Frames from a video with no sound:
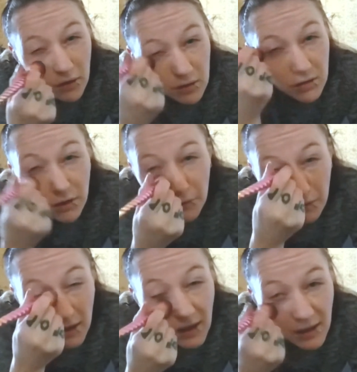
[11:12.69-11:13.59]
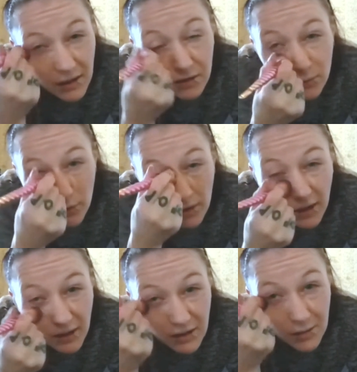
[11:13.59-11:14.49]
So that is what
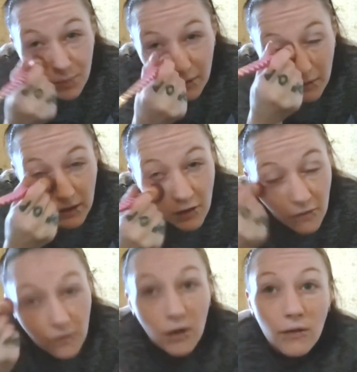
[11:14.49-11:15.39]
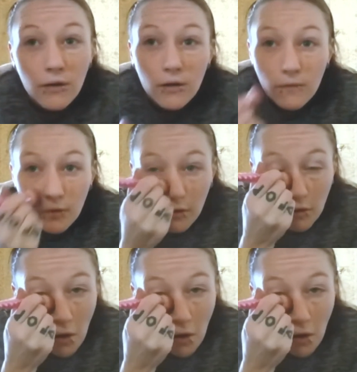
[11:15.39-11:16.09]
I typically go for. I look for